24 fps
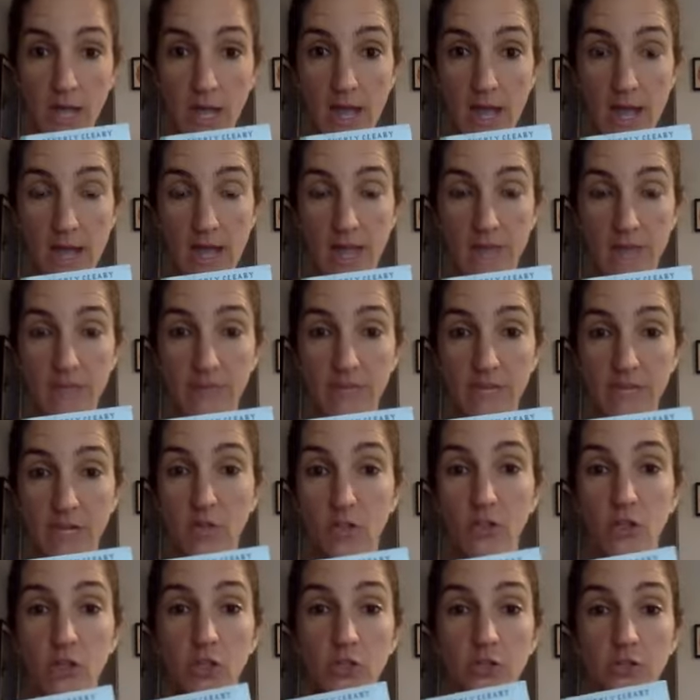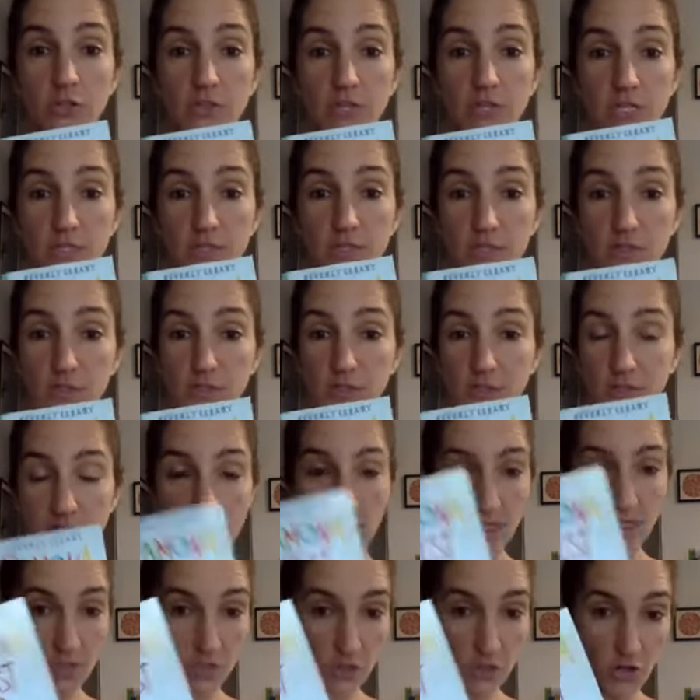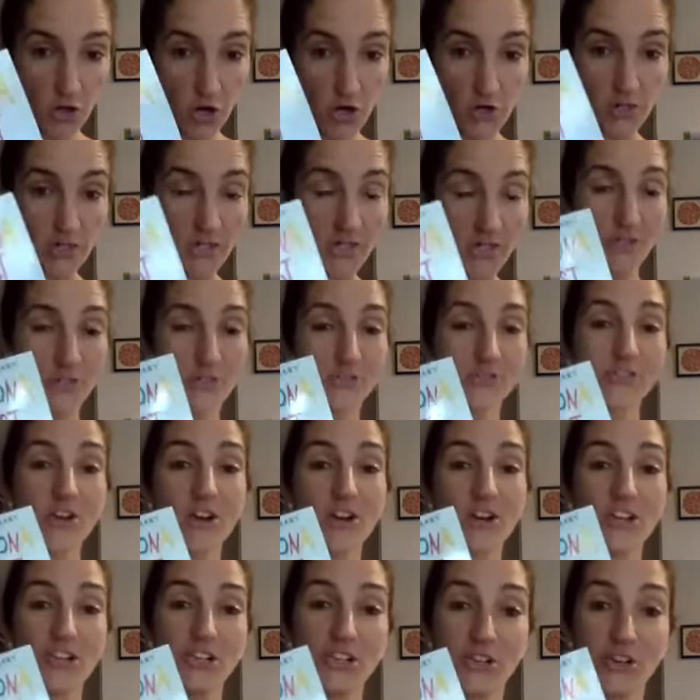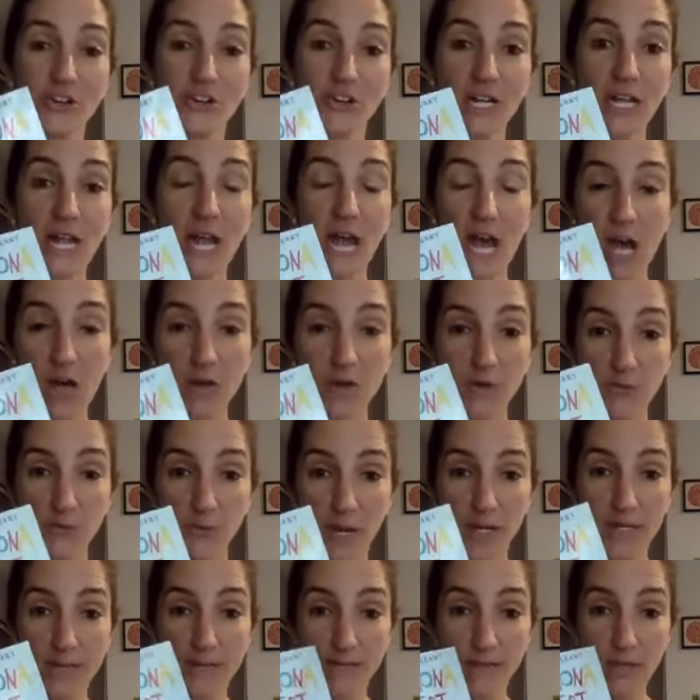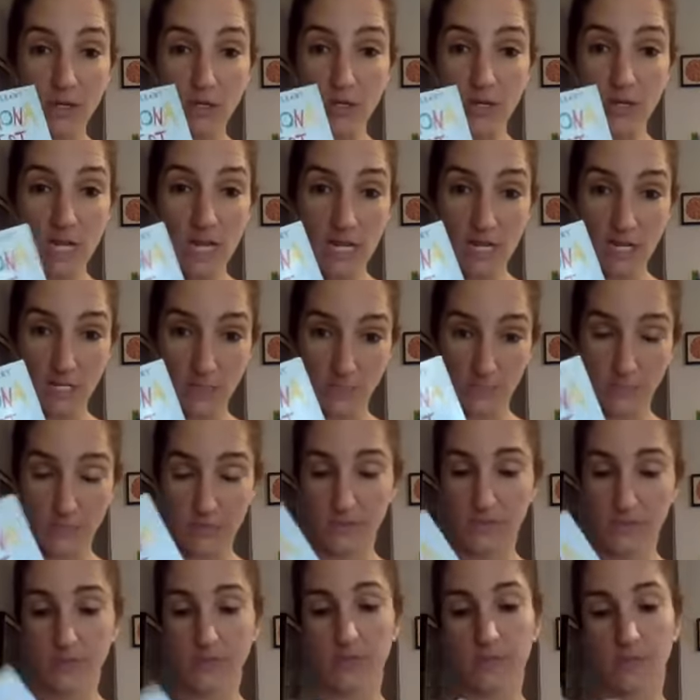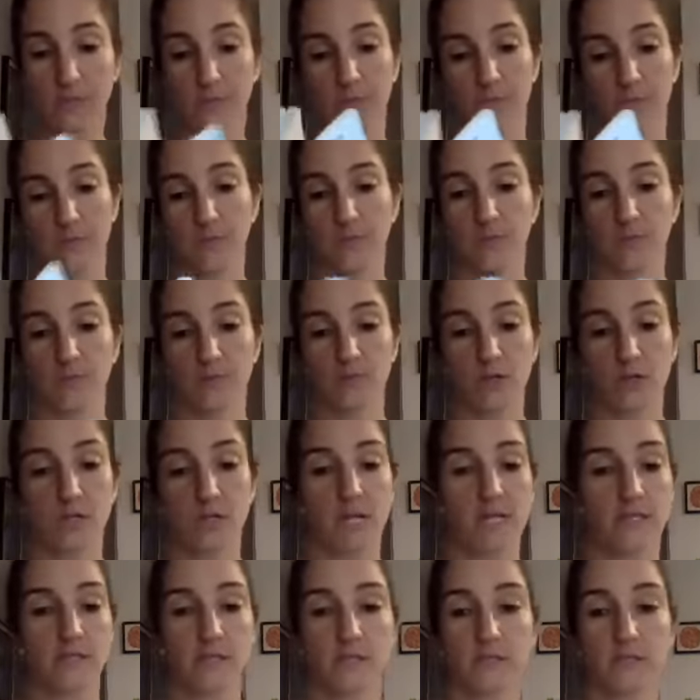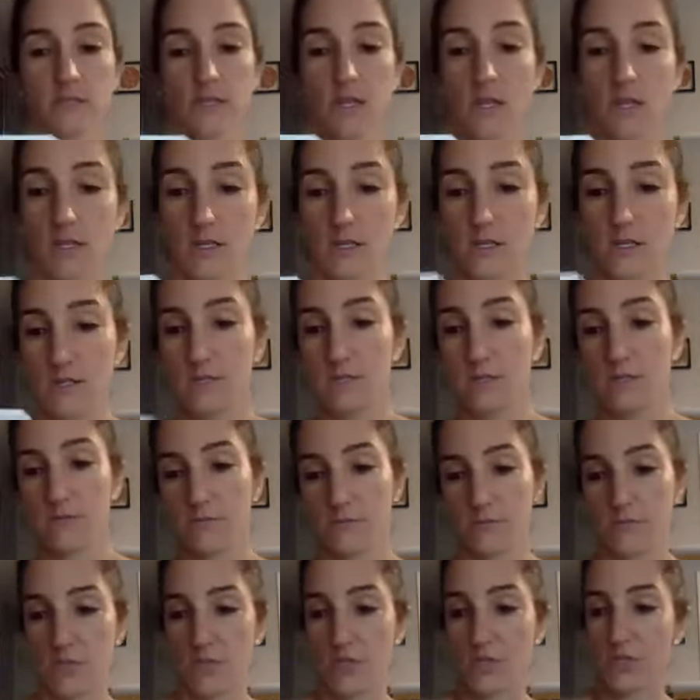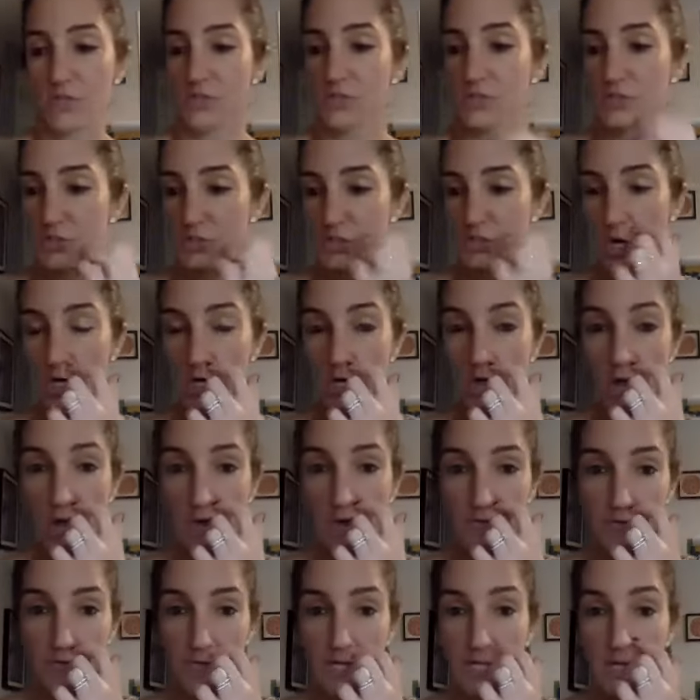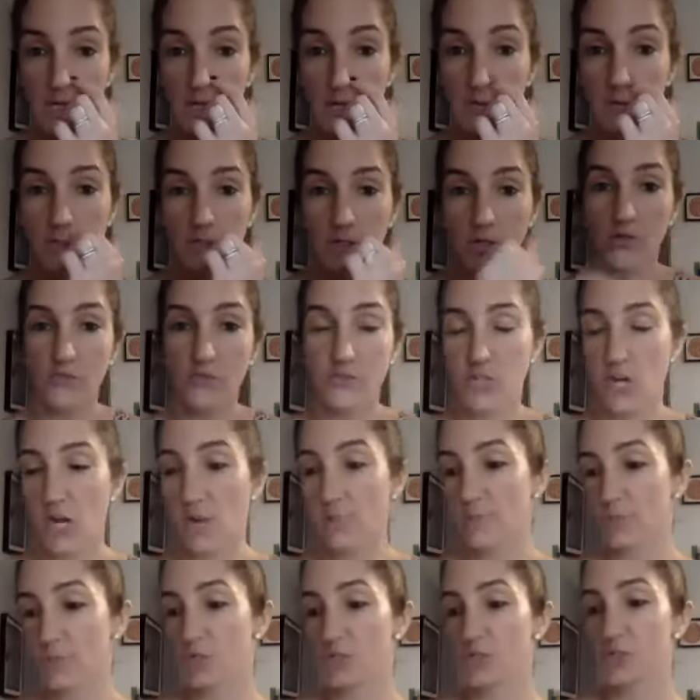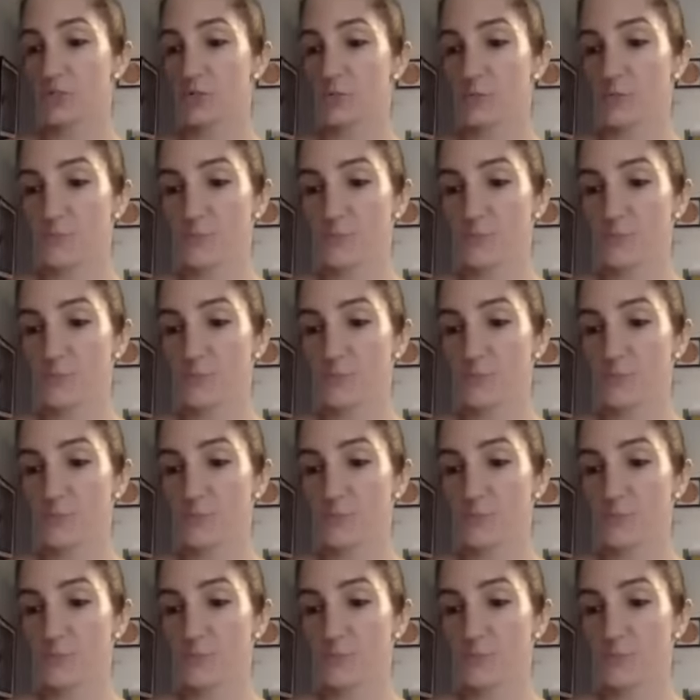and these kindergarteners are learning how to write their names. So let's start off in the middle of chapter 2.